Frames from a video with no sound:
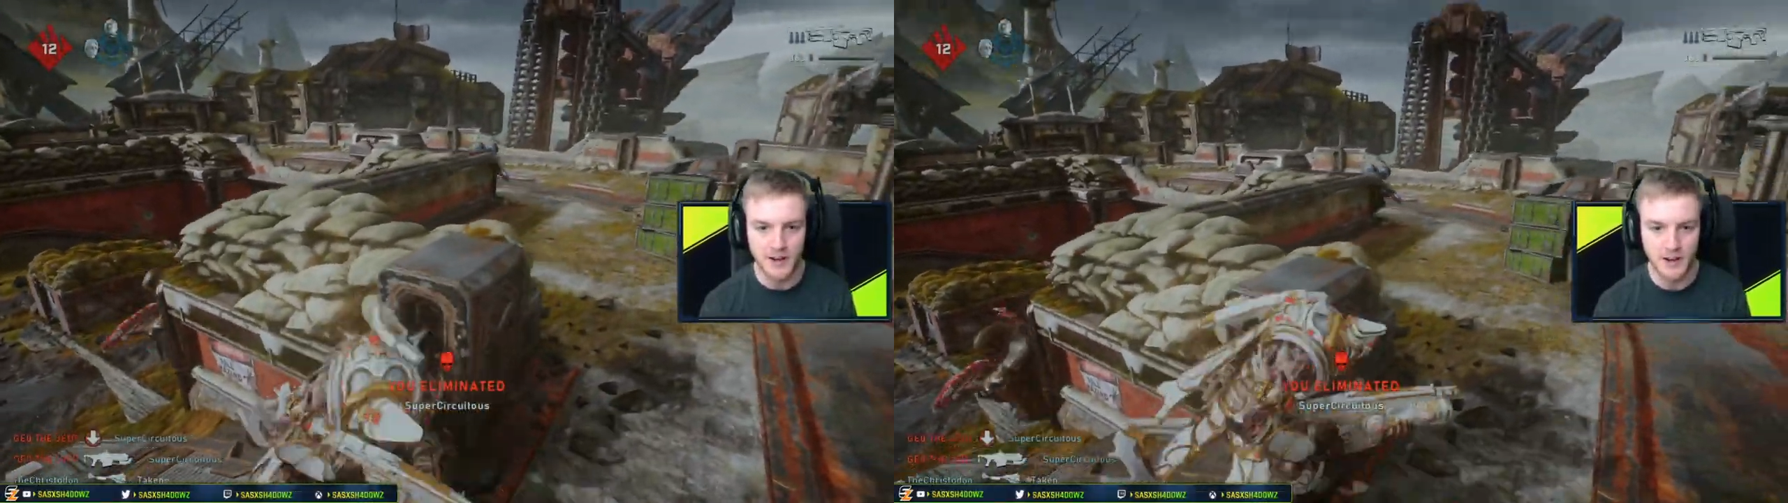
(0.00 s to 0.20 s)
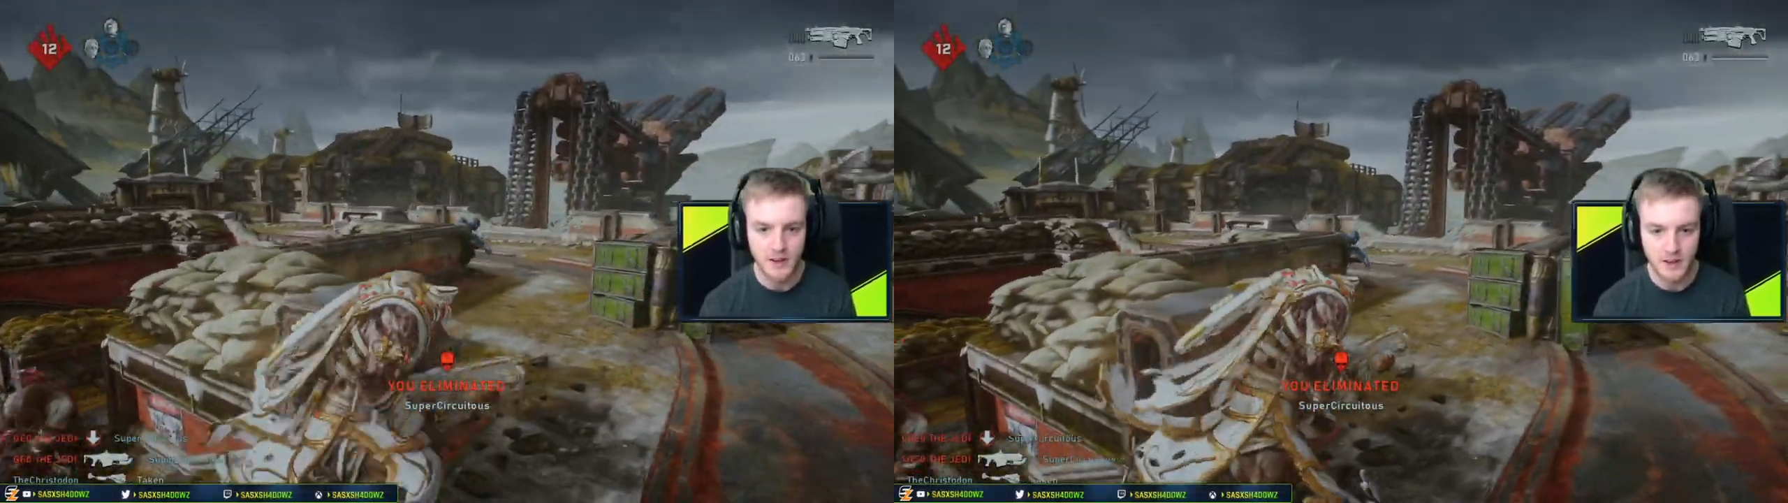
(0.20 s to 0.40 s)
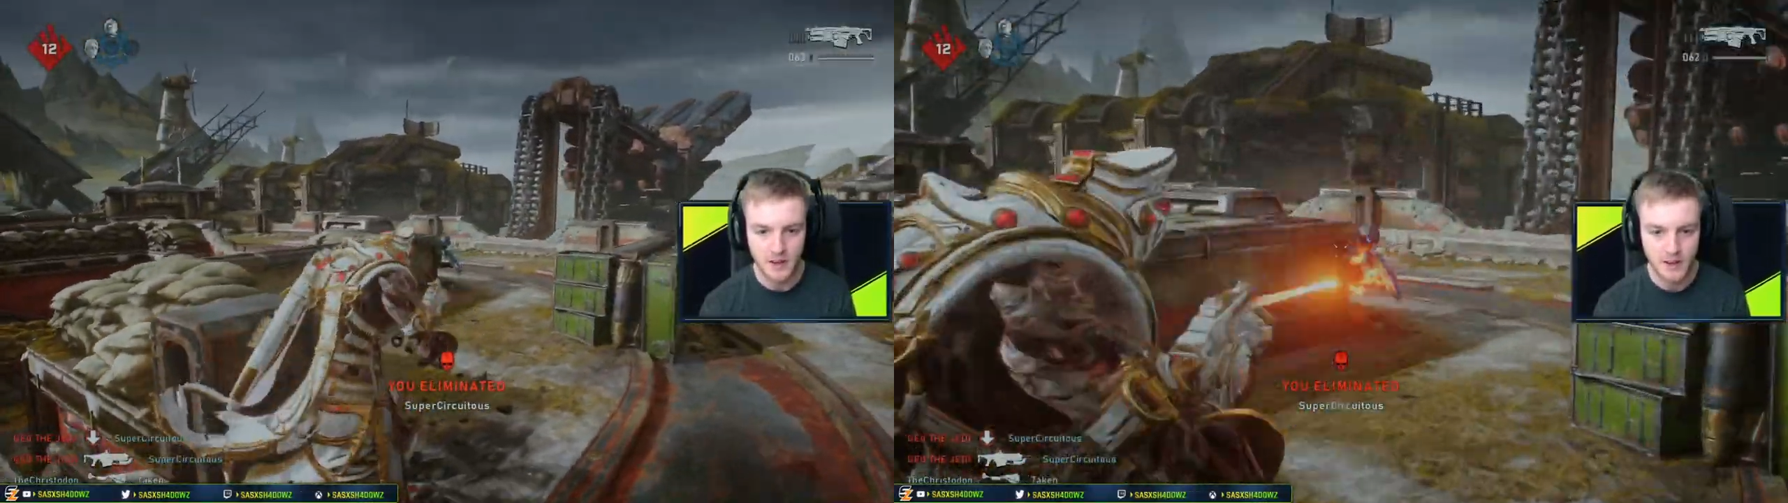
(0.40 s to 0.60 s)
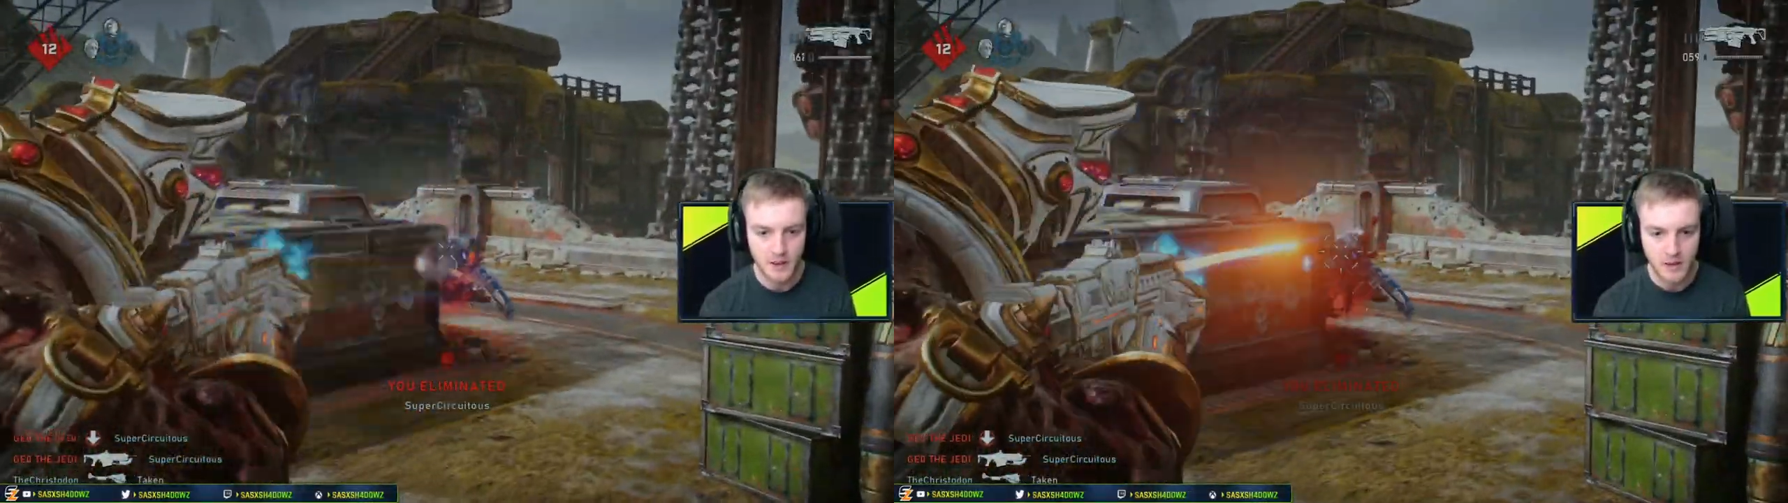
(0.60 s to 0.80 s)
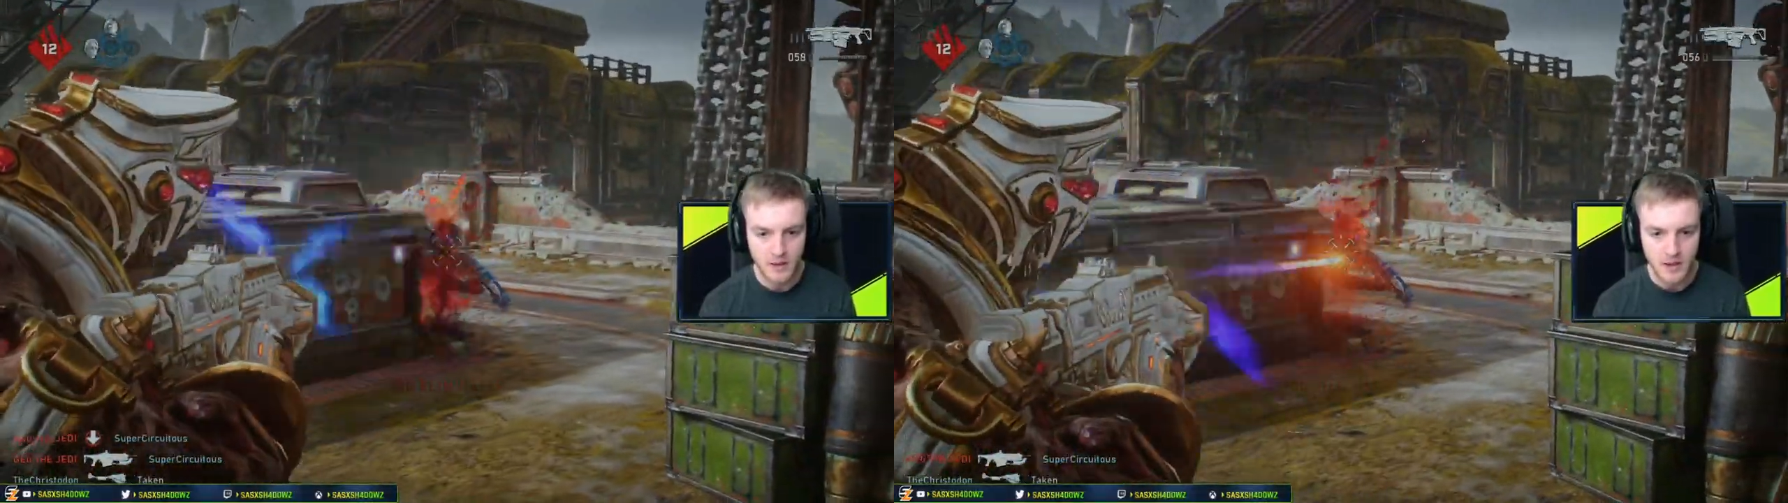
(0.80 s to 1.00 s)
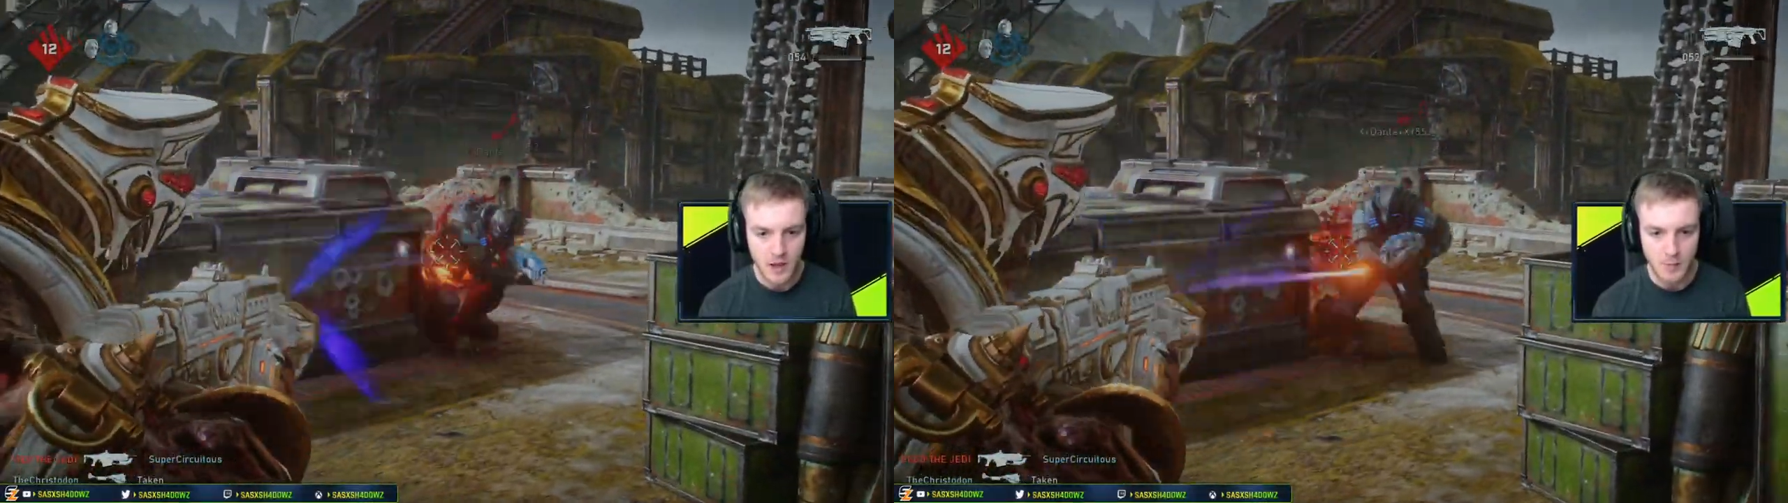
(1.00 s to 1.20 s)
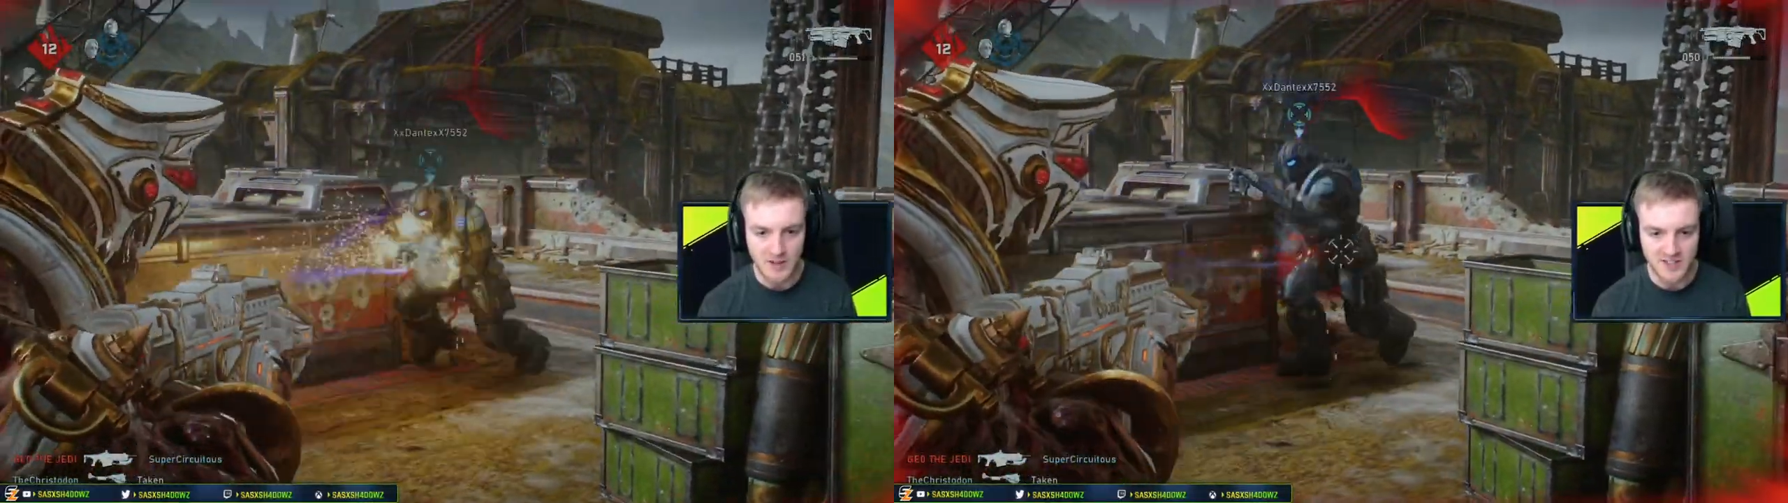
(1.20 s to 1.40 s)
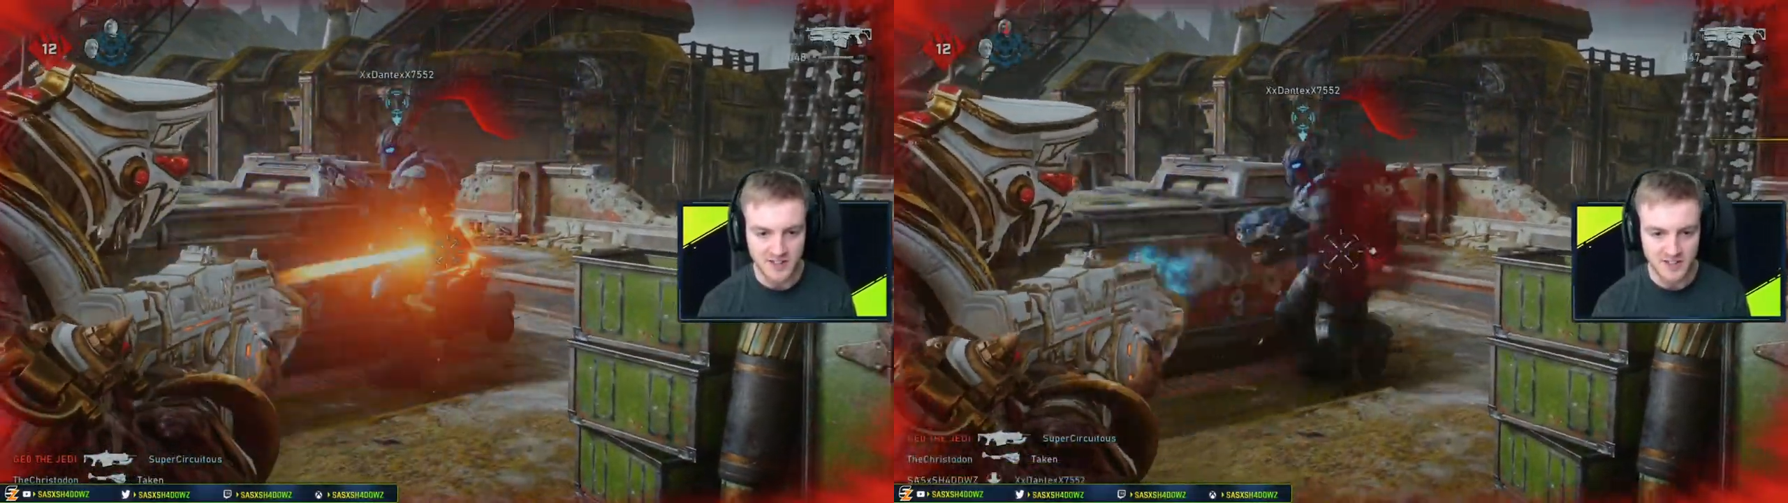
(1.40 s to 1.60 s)
I'd
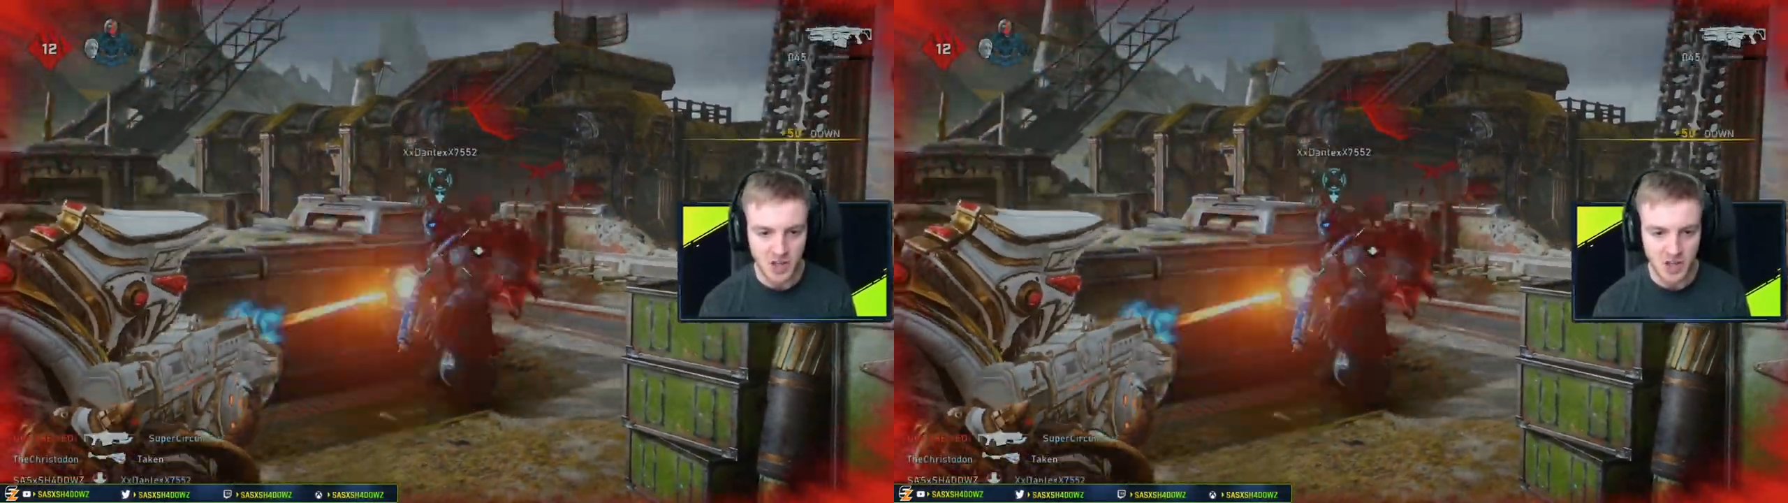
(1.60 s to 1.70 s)
say it's